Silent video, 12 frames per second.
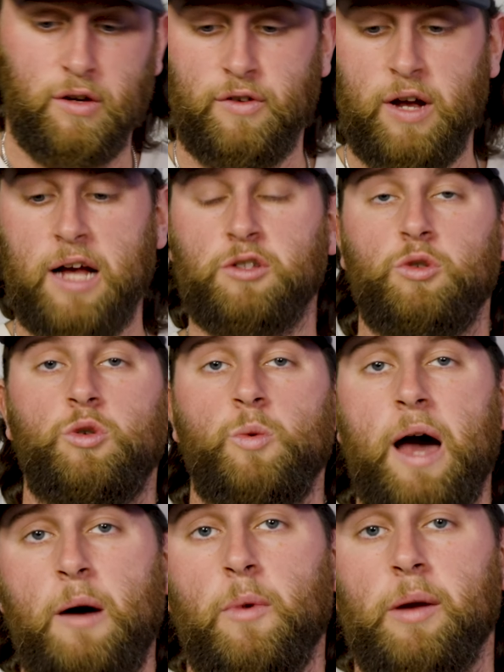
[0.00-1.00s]
off, guys, you do
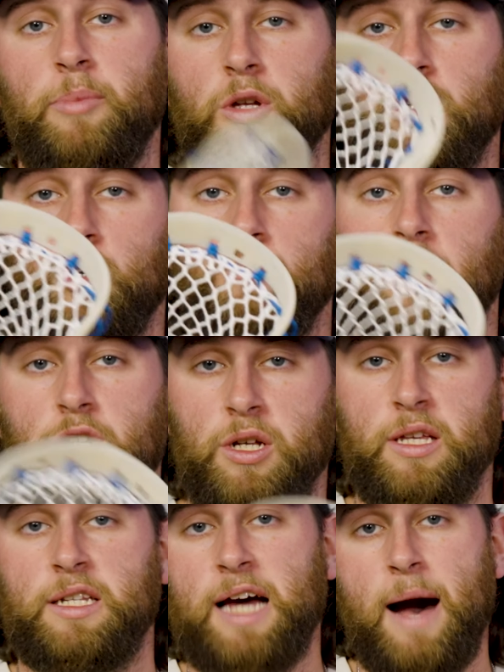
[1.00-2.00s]
not want to put too much
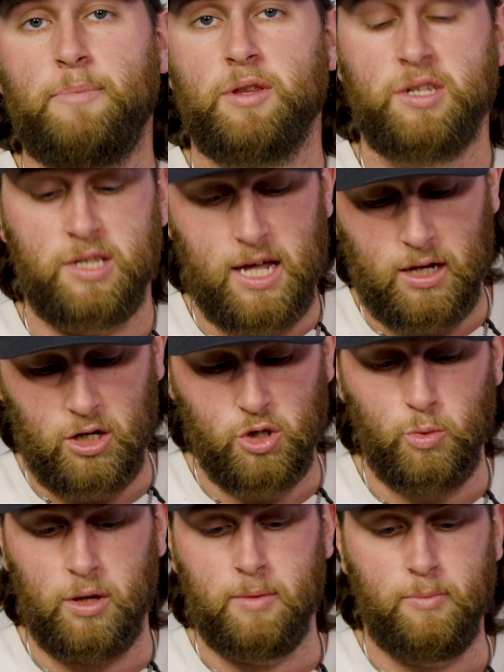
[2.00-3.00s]
in the top of the stick because
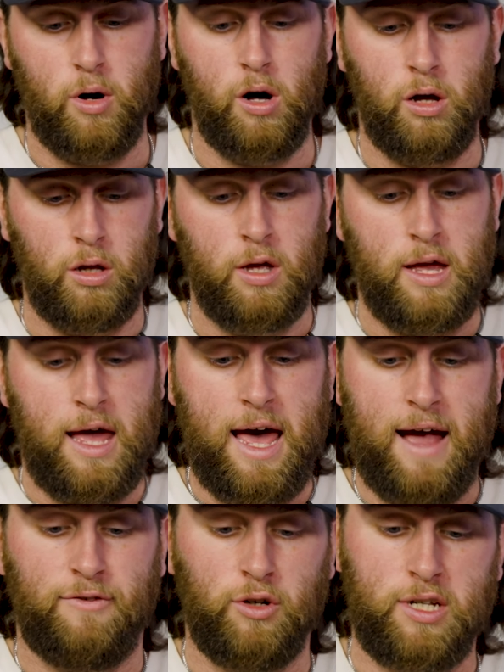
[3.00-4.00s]
you want the ball,
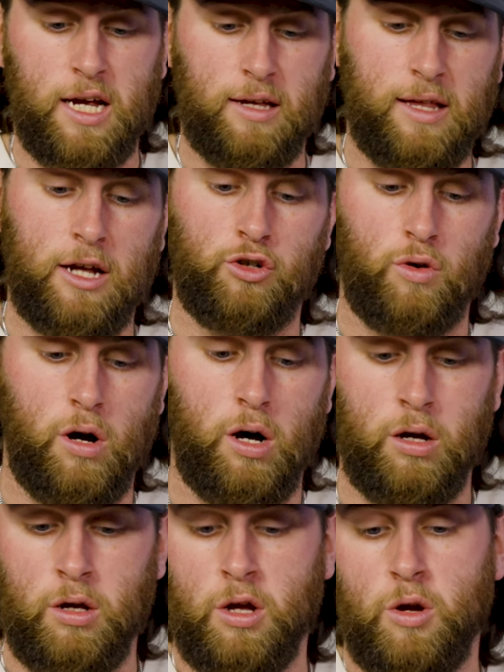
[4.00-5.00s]
after taking that
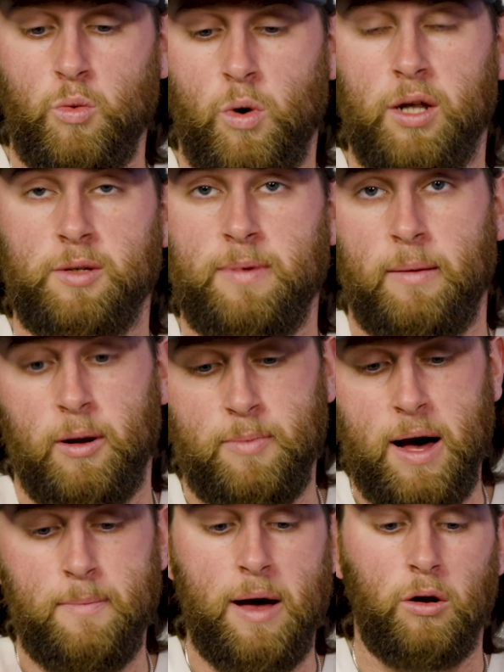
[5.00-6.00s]
draw, want it to be able to
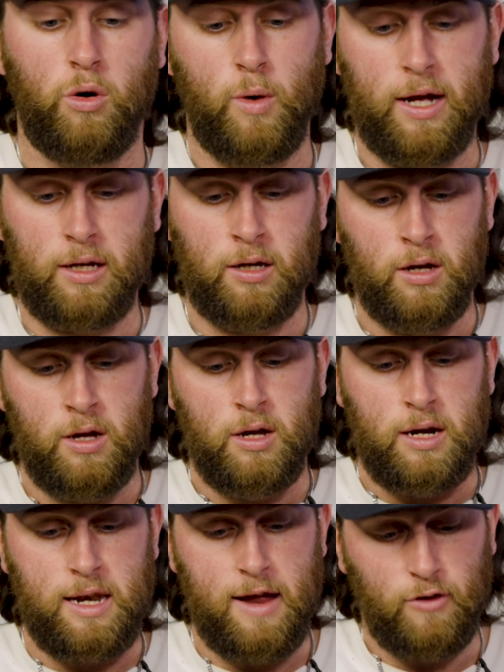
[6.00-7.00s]
pop out quick,
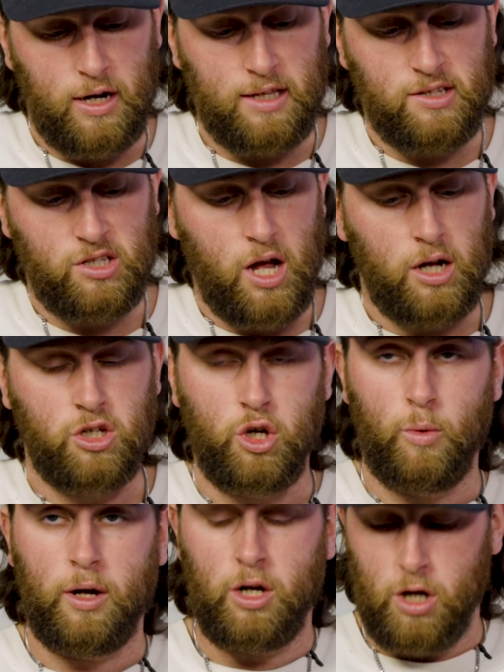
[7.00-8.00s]
never get stuck,
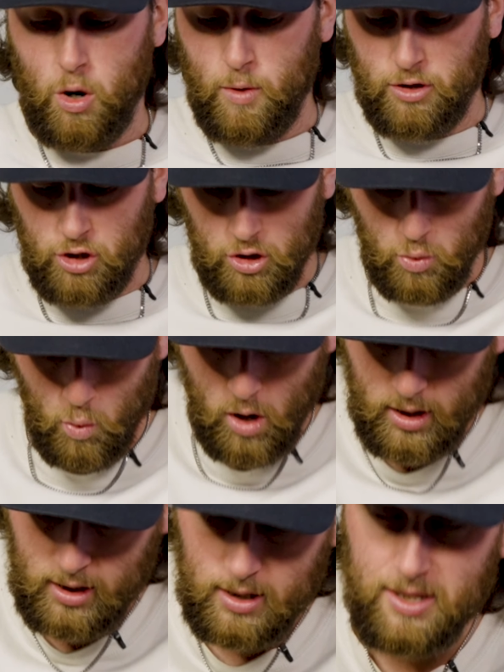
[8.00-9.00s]
so we're gonna go with just
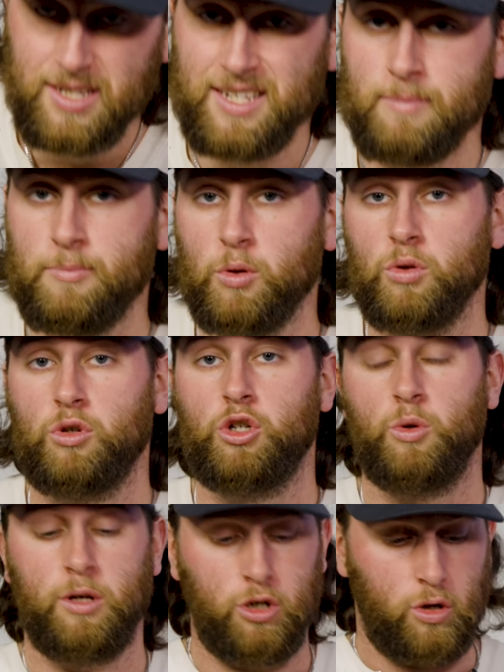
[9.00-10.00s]
one simple
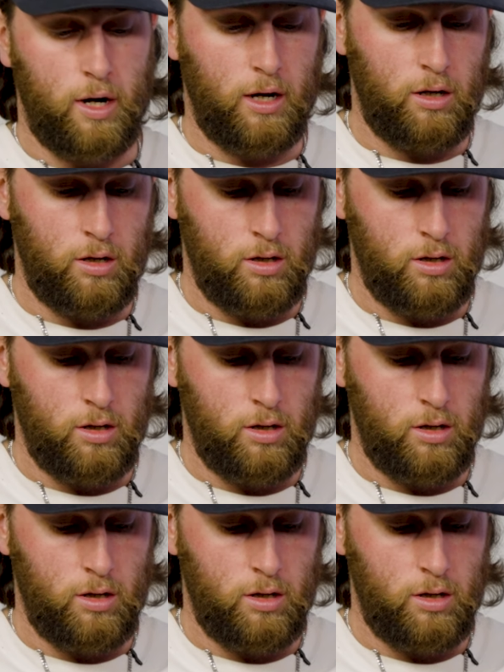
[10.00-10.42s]
shooting string.